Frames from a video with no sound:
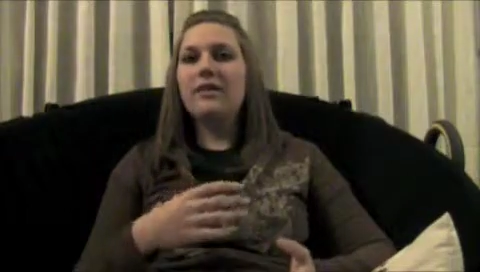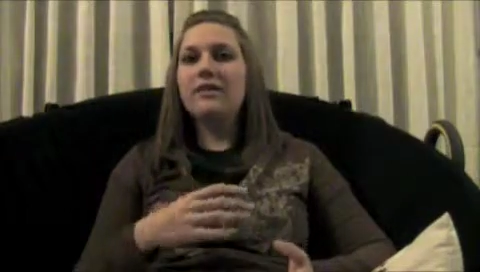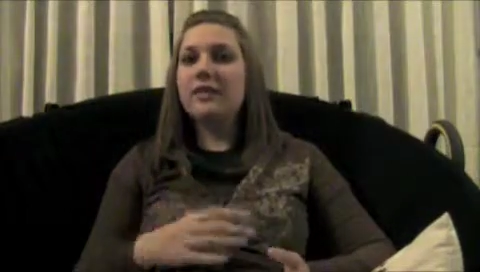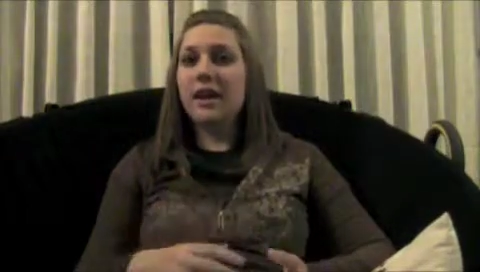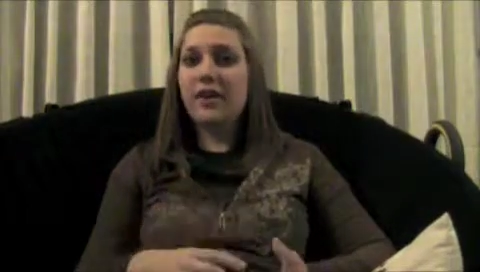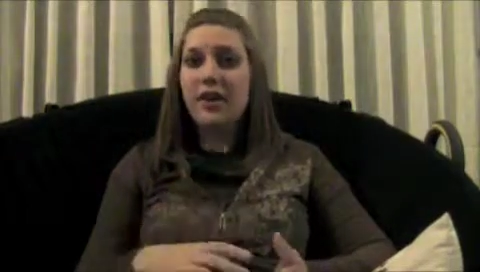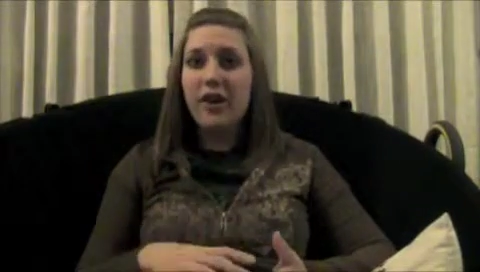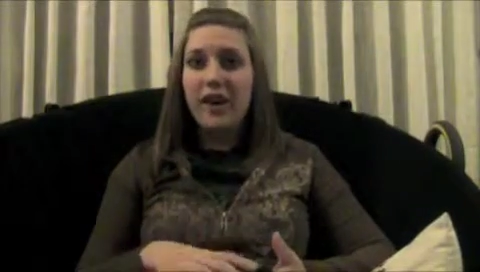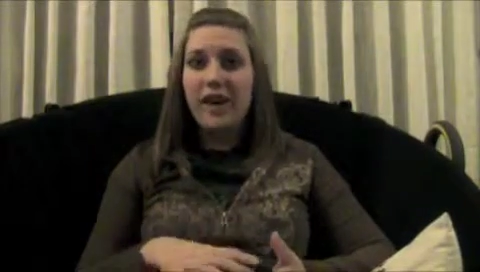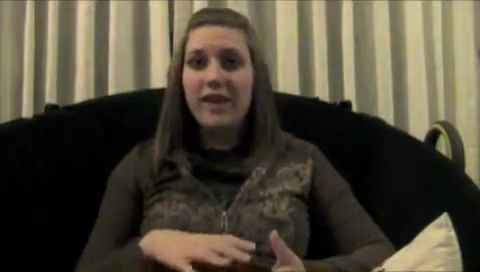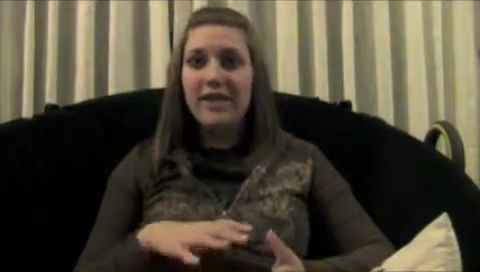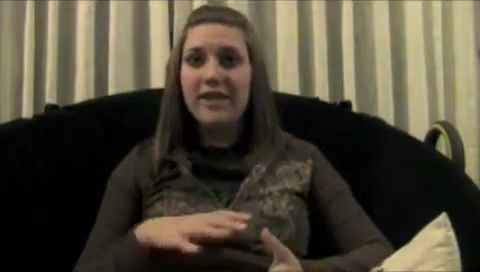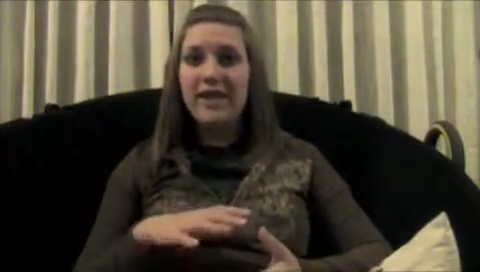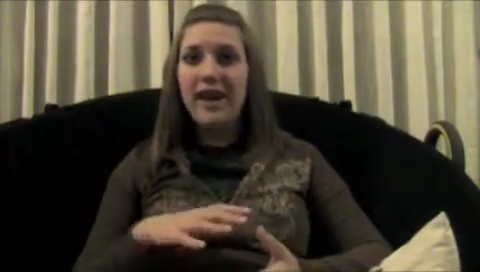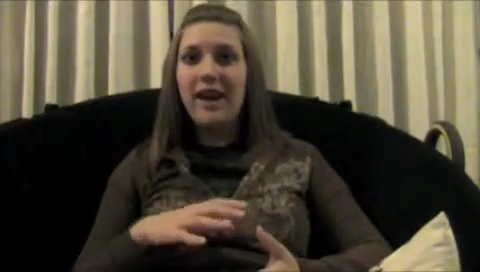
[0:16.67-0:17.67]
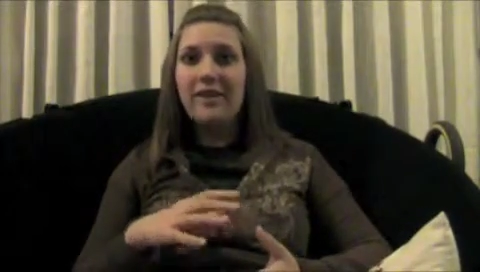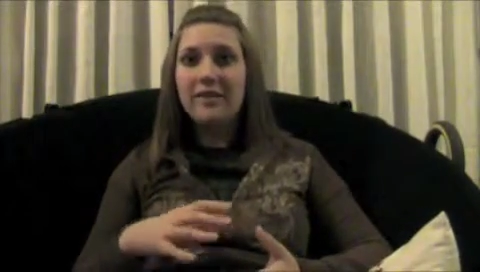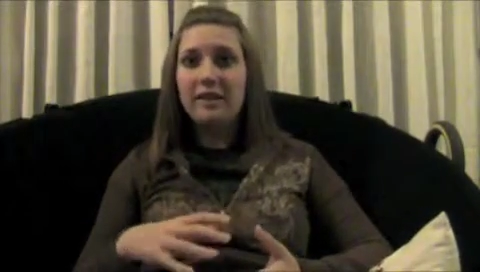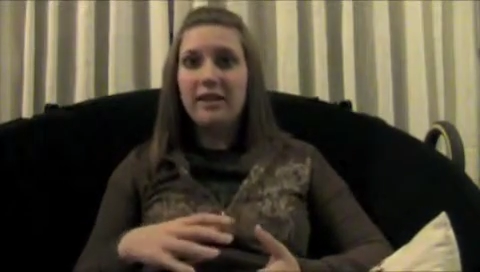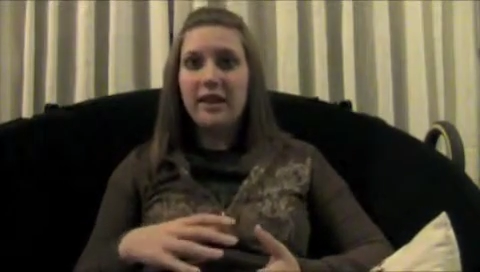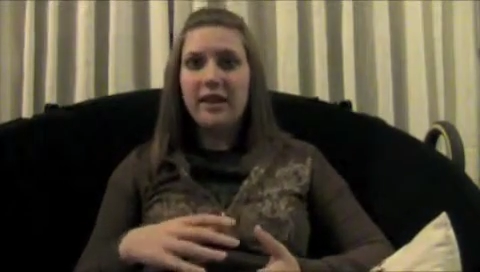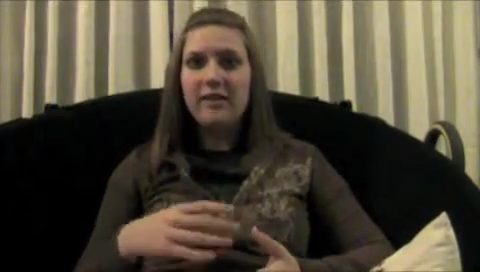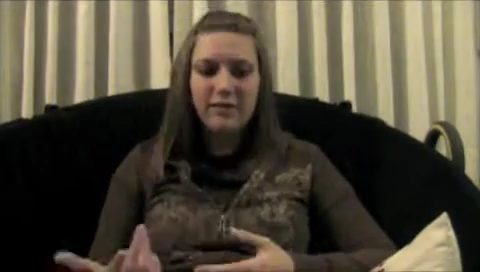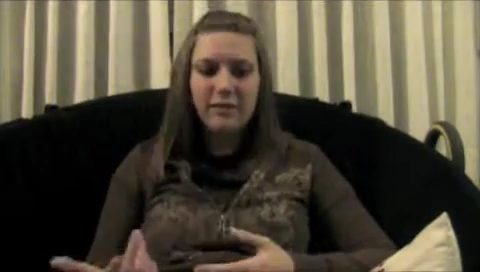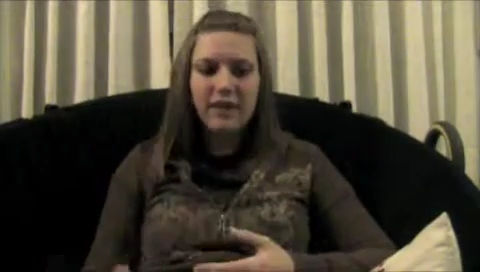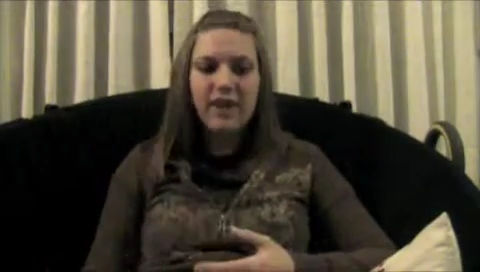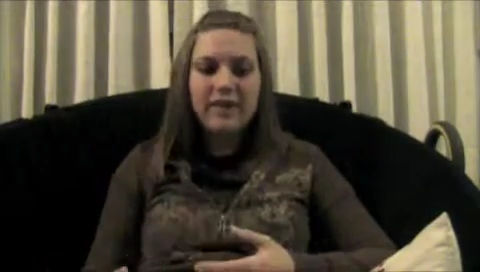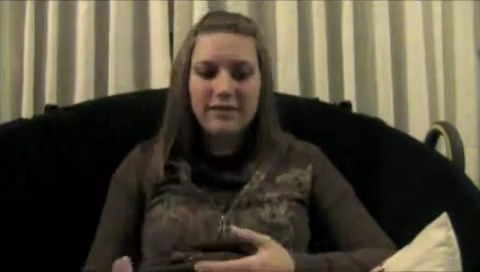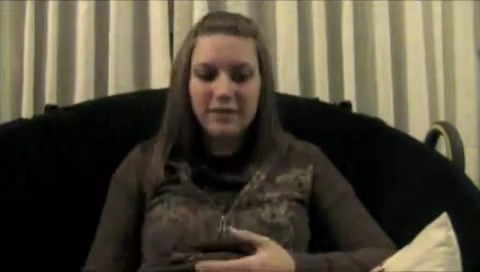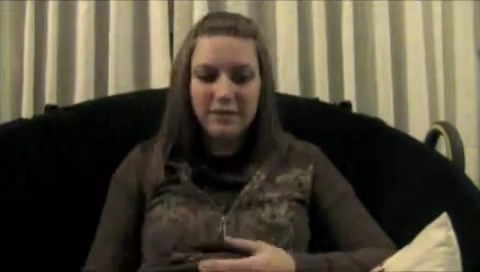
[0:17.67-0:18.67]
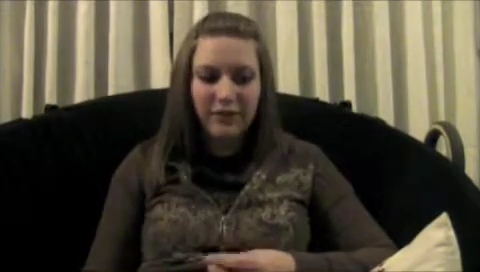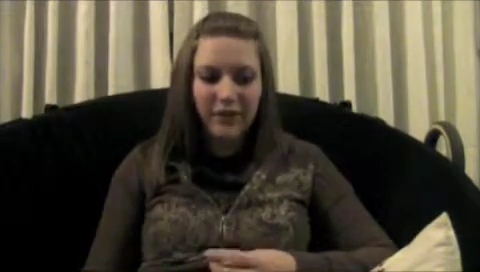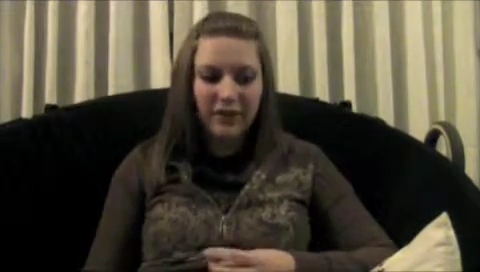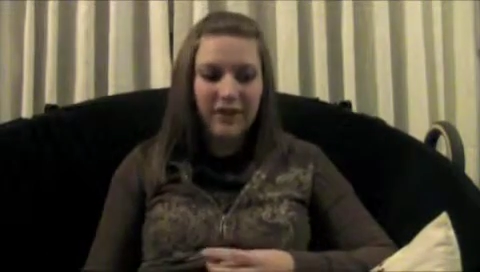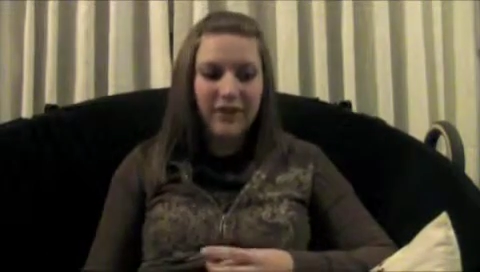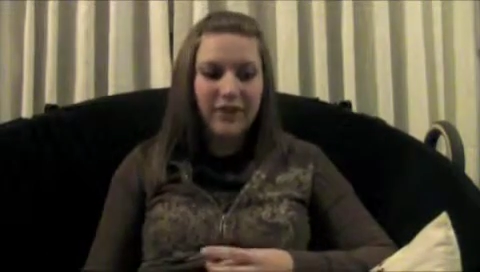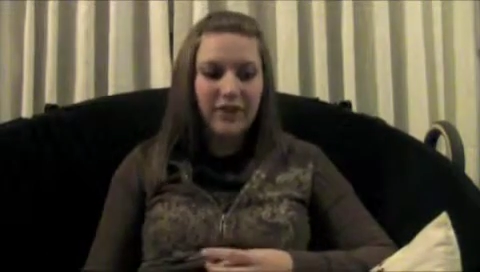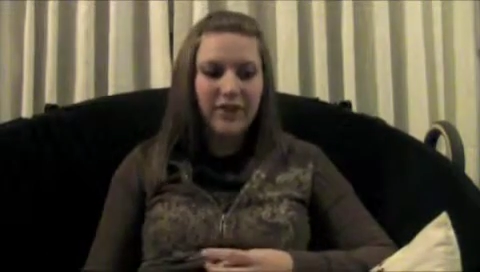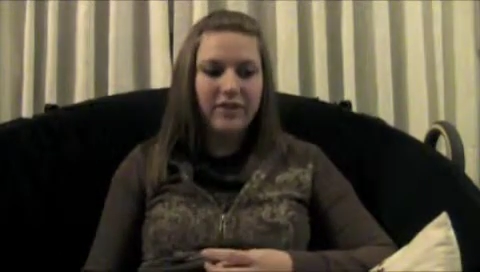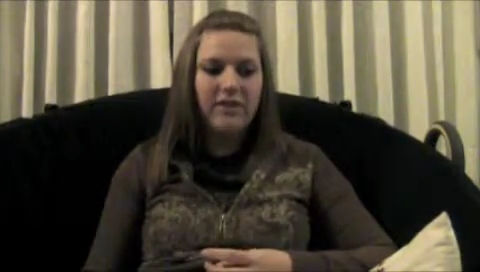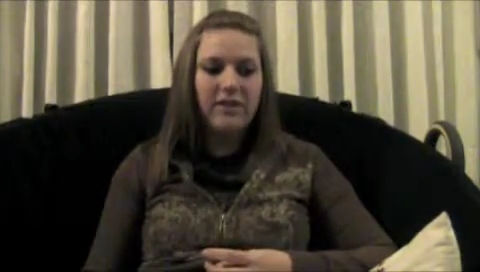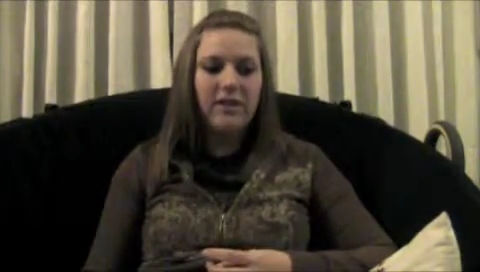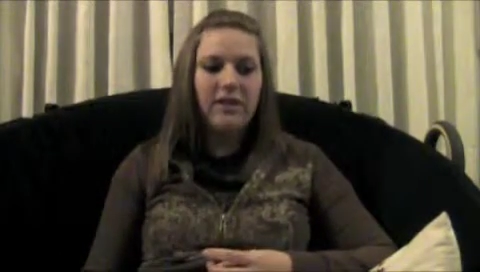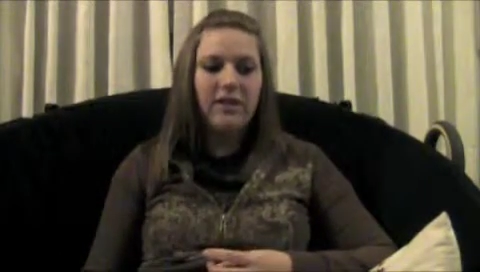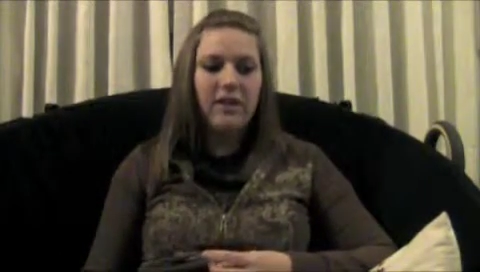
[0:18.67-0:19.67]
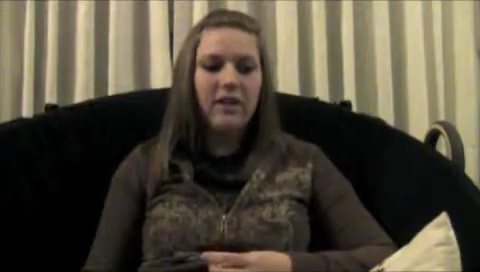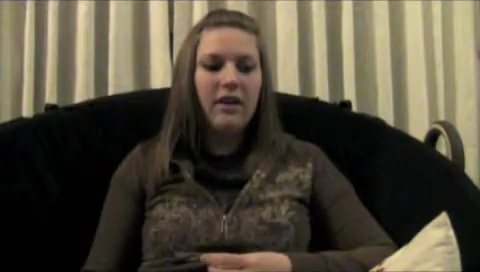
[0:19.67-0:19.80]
segregated and isolated because of illiteracy.